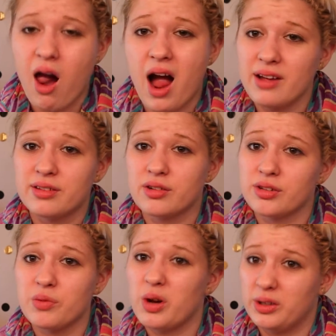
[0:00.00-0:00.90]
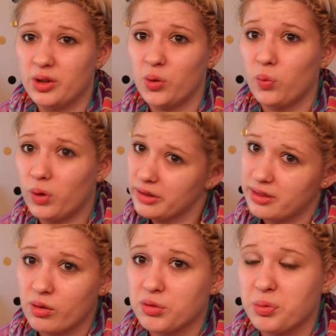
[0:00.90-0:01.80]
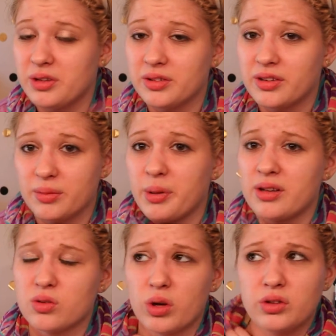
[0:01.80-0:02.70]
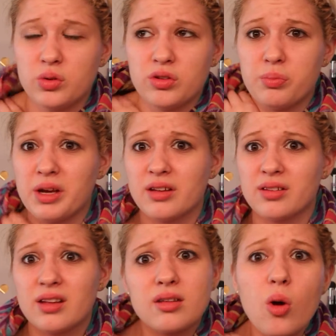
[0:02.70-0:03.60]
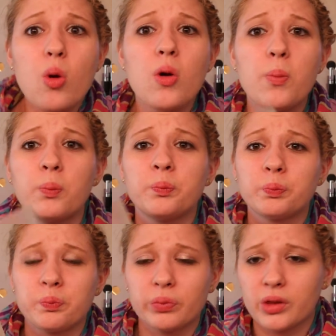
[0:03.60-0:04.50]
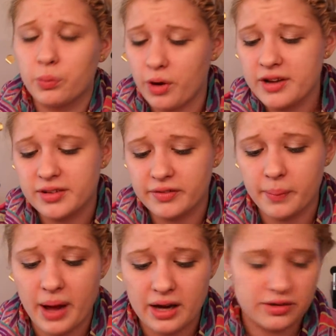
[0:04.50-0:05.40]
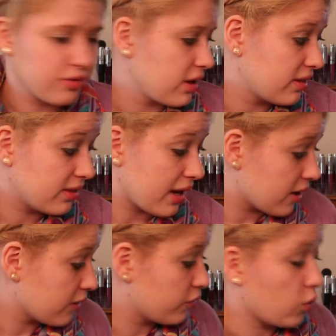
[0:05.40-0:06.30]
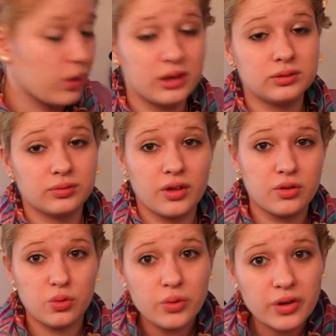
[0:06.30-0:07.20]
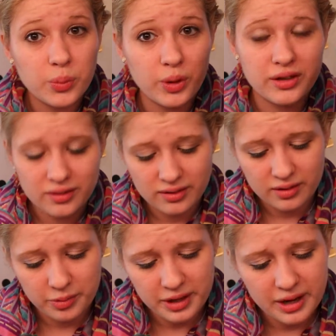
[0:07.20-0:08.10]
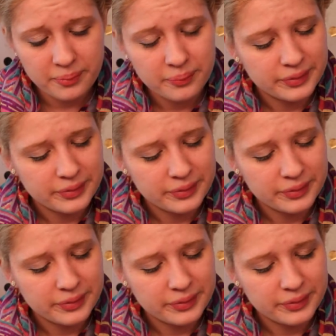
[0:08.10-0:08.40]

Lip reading: I seriously want to know what those bracelets am I going to, because that's the whole price of the box right there for the 2 little bracelets that we got.